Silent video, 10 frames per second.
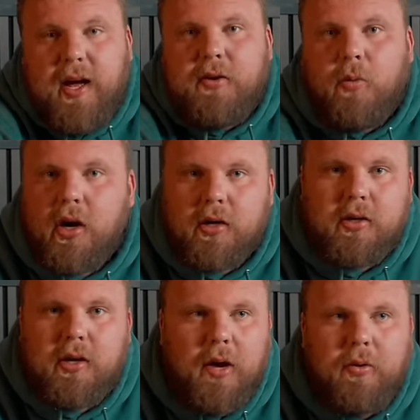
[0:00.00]
it had
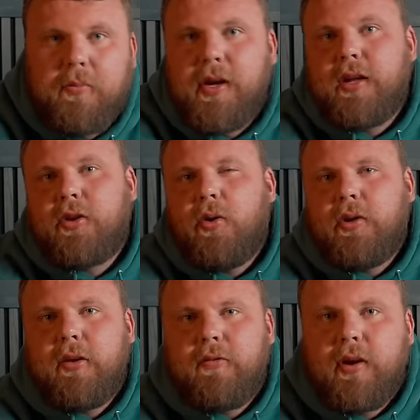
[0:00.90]
worked, it would have been a total
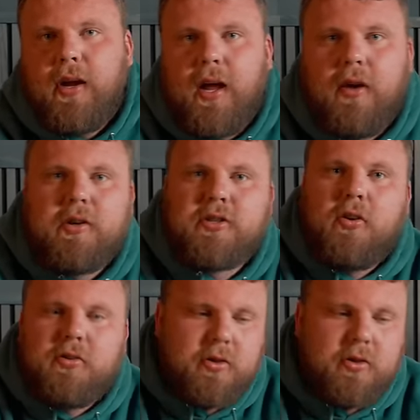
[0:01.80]
different result.